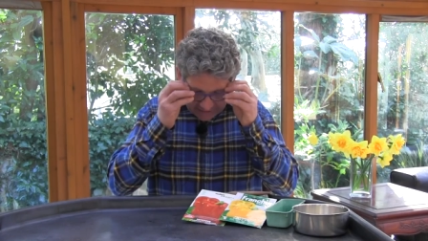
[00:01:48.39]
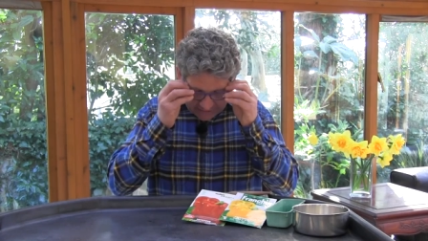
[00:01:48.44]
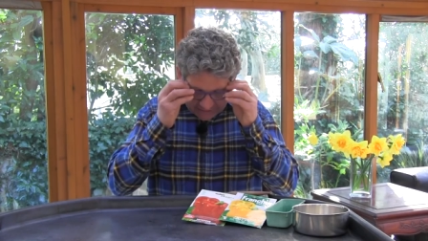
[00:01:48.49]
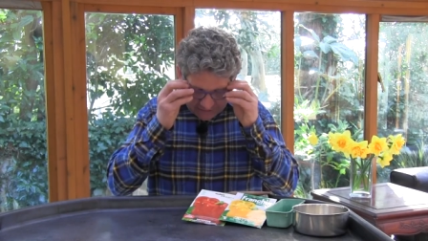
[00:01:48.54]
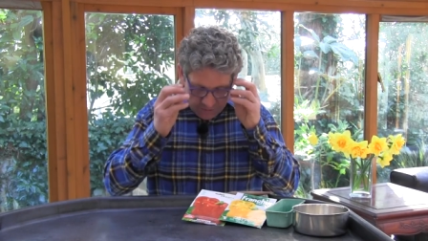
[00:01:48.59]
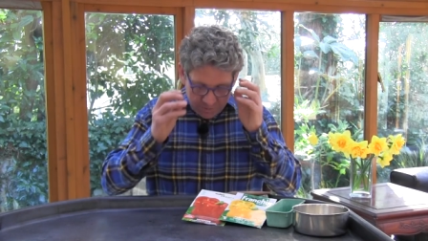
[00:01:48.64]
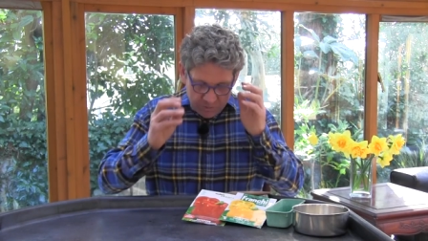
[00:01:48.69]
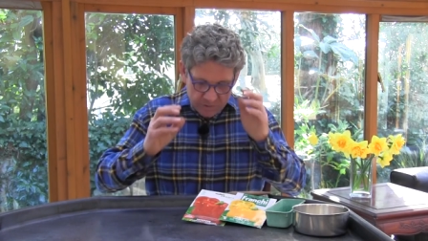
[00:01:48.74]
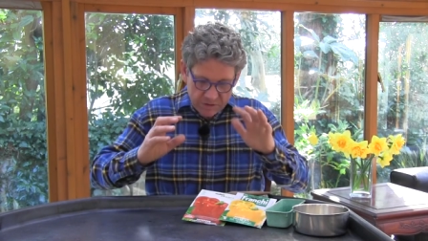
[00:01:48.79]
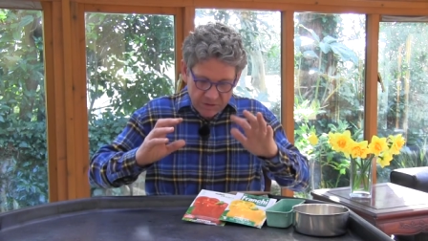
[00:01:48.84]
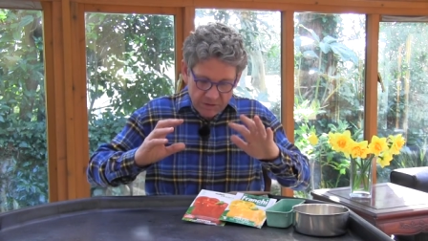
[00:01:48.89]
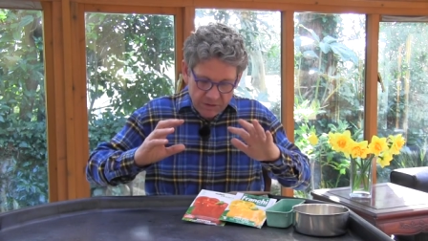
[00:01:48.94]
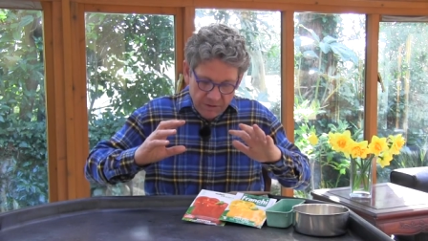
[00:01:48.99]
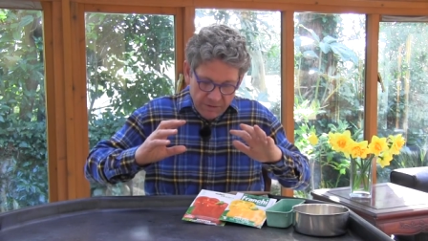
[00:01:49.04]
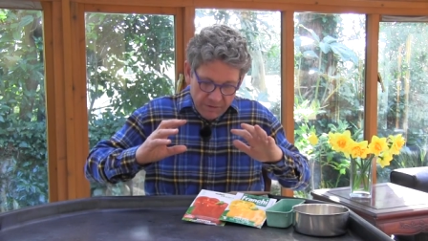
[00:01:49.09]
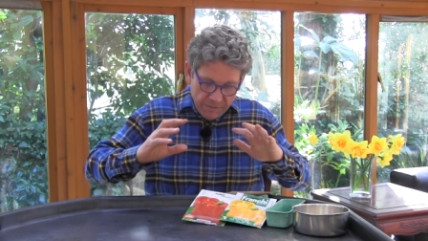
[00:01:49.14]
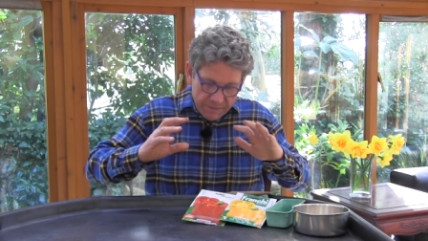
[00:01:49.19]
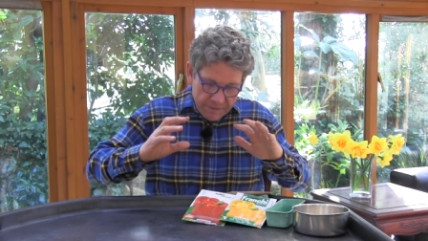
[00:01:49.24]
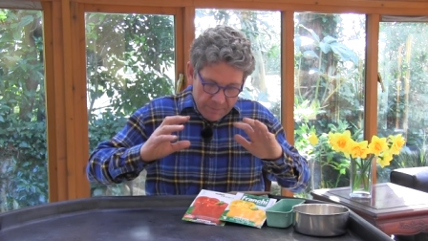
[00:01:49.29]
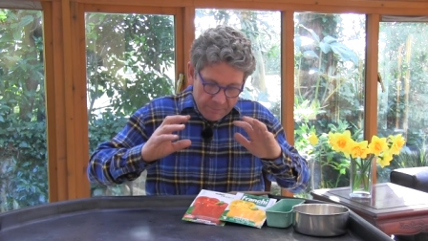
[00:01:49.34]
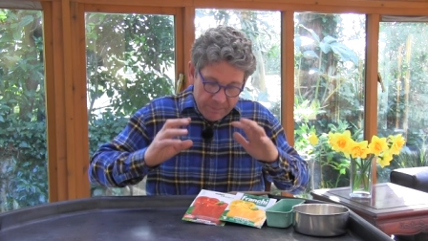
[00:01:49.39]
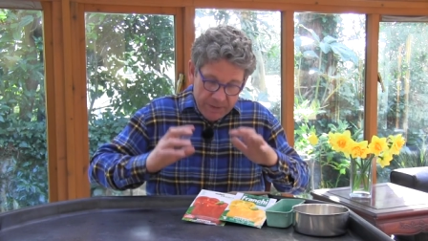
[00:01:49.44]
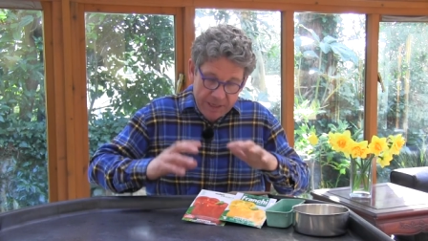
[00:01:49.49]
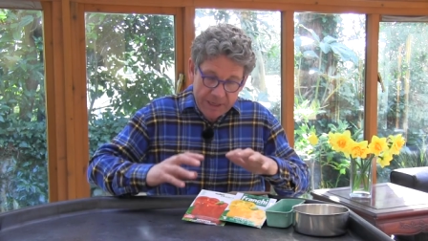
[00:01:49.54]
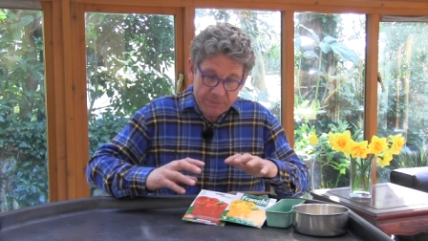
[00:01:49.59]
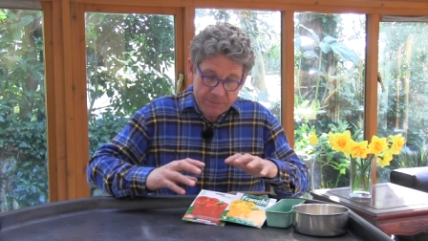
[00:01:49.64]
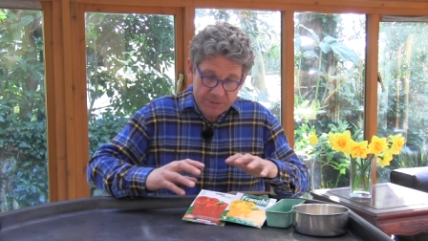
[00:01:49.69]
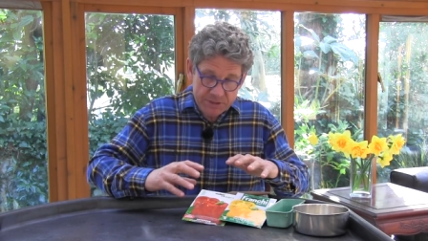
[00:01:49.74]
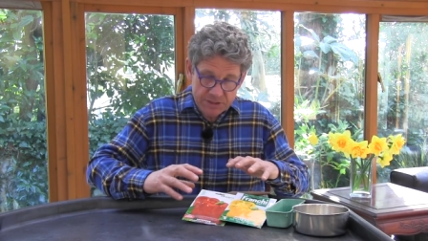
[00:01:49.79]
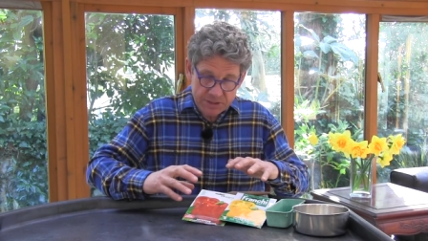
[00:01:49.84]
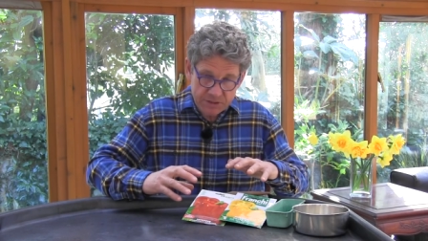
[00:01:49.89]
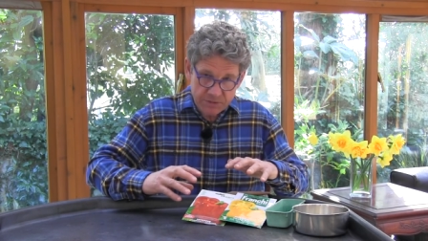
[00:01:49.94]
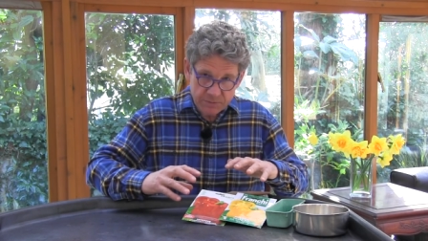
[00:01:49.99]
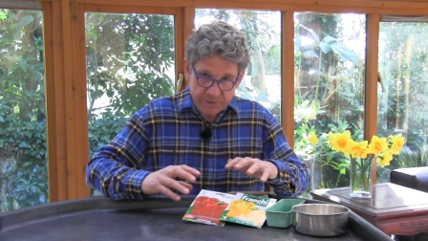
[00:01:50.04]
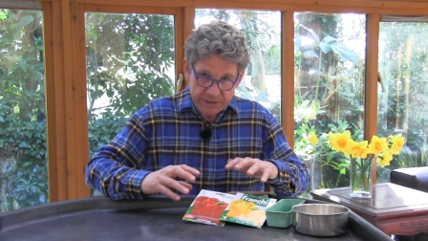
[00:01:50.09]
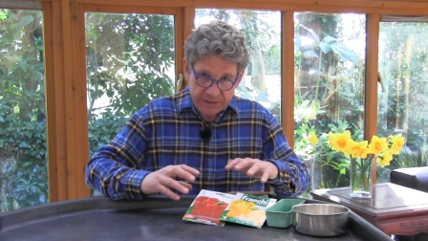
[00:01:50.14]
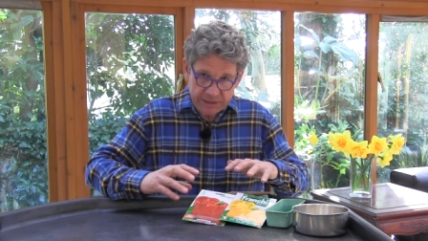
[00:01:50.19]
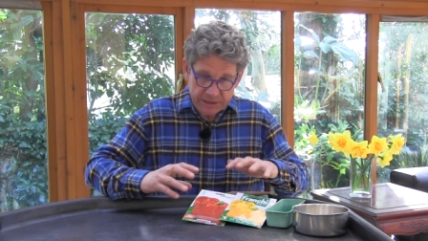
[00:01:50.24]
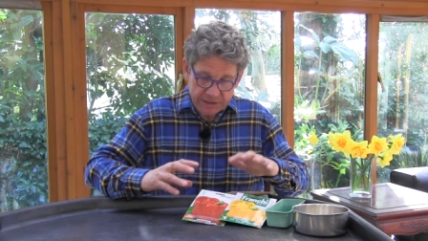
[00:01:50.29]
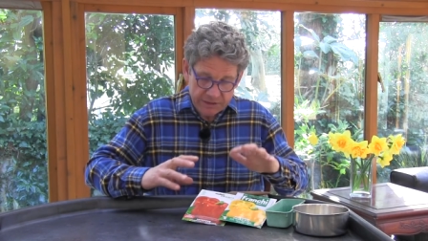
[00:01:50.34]
So the peppers that
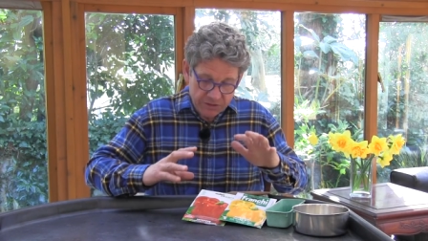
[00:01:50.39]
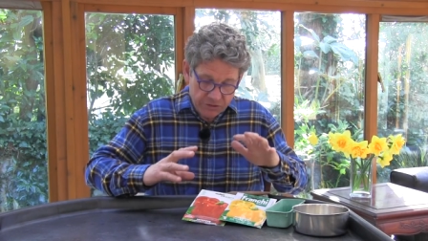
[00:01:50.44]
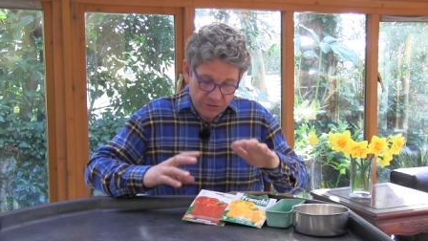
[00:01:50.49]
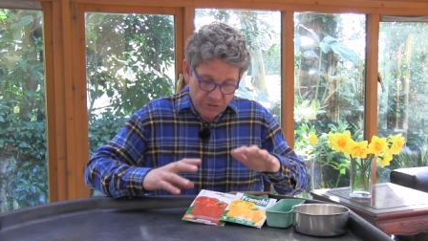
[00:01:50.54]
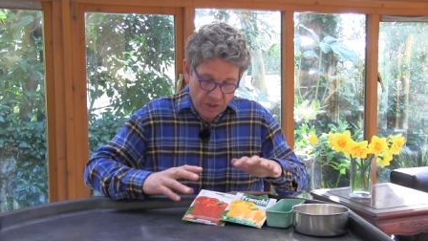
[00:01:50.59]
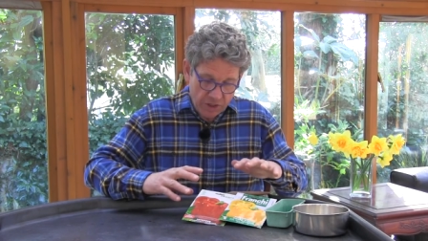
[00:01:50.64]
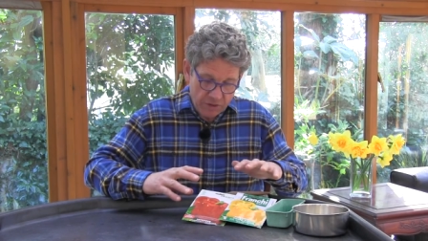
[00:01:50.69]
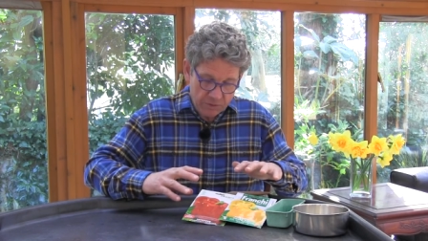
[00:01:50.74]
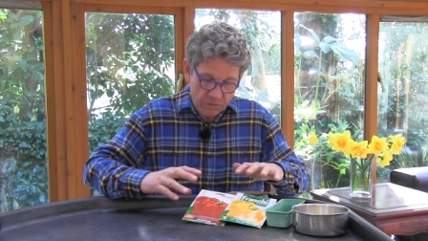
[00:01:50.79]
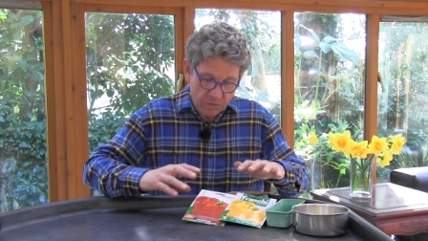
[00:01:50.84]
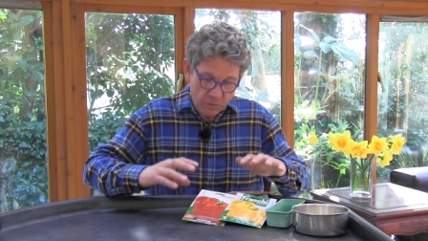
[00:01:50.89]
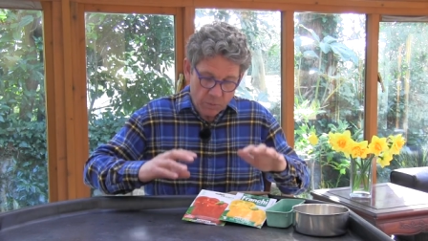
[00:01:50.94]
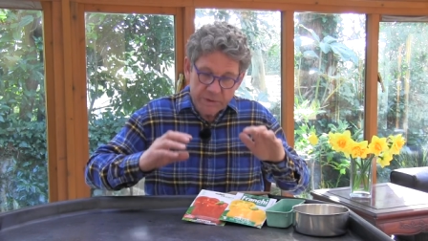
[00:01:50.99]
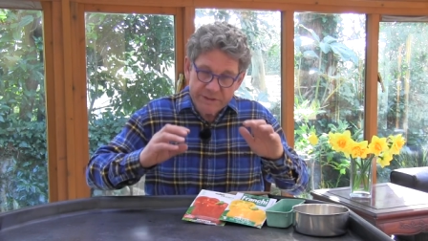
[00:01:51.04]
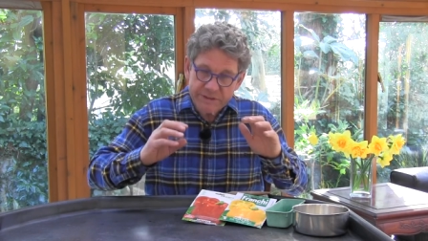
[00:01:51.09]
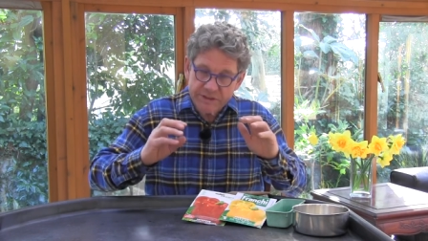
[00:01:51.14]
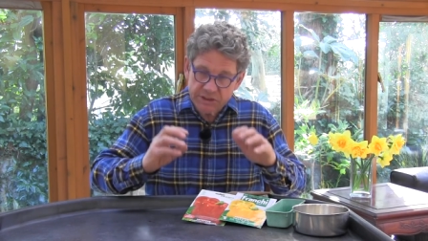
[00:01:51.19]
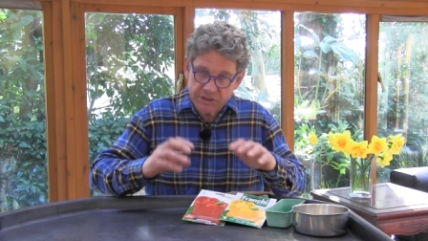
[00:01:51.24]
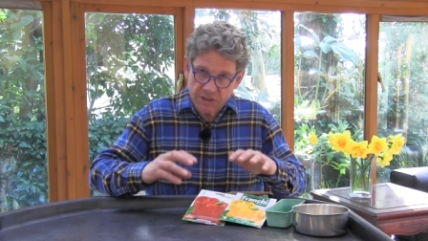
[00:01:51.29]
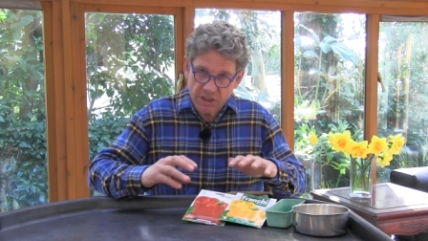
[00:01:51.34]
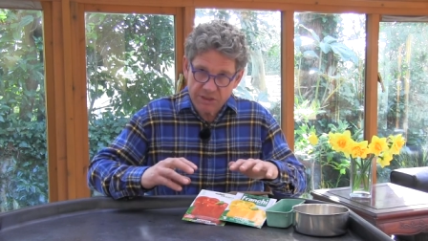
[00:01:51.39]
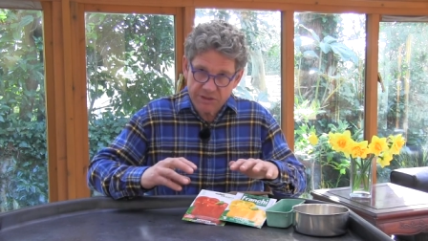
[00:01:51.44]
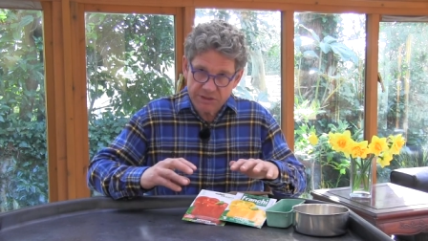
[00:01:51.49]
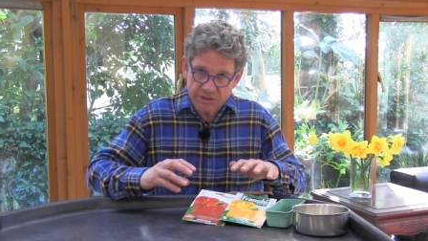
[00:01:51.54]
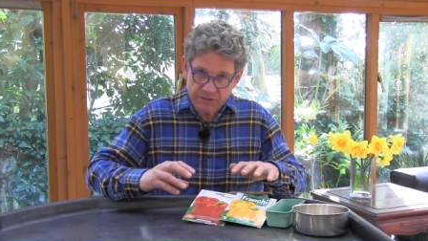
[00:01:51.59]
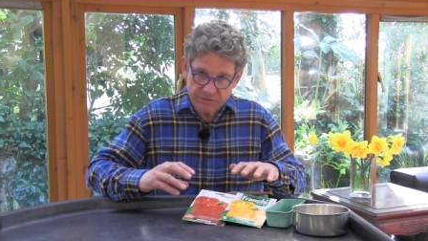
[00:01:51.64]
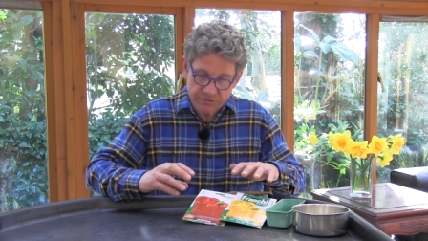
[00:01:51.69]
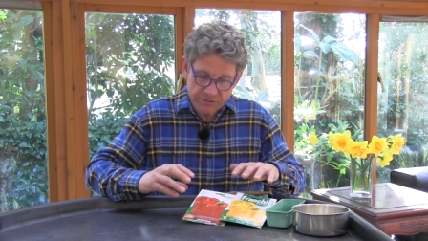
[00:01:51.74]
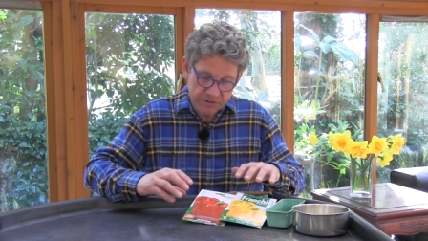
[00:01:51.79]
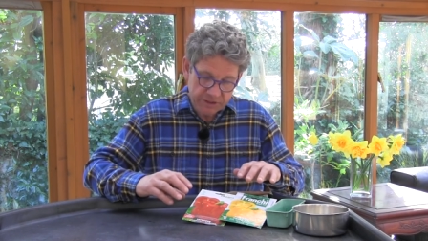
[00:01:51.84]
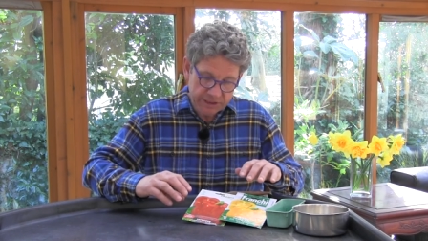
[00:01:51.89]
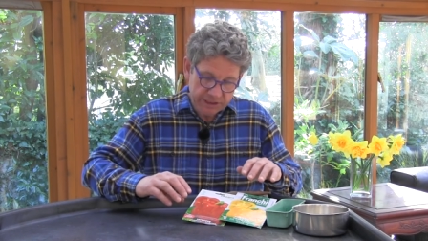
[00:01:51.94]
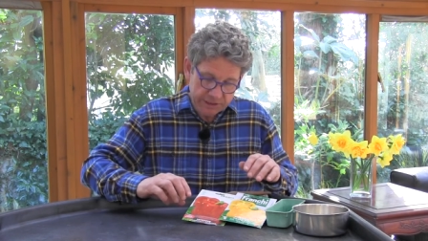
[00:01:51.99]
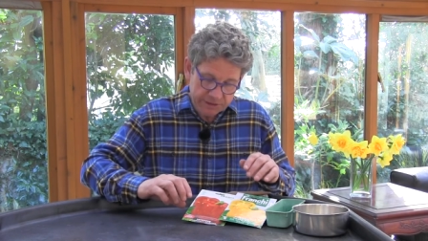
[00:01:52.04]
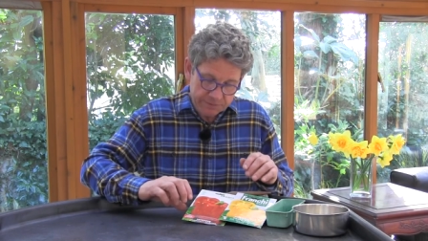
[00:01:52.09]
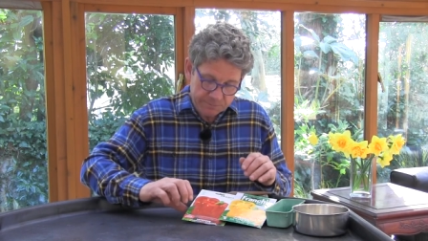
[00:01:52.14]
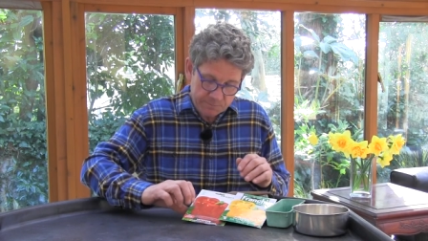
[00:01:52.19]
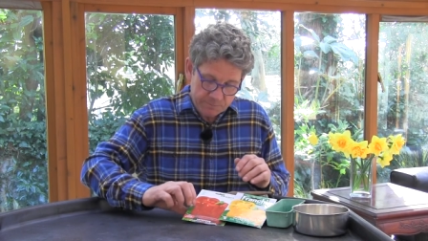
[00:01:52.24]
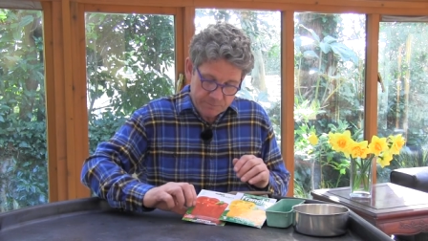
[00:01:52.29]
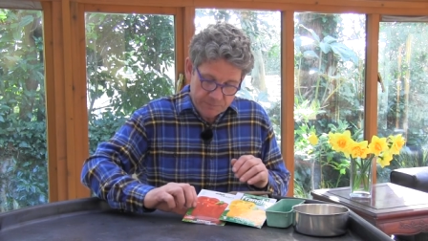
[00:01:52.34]
we grow will start off
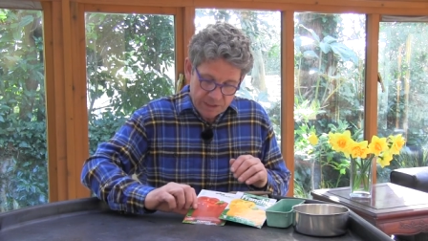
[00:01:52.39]
green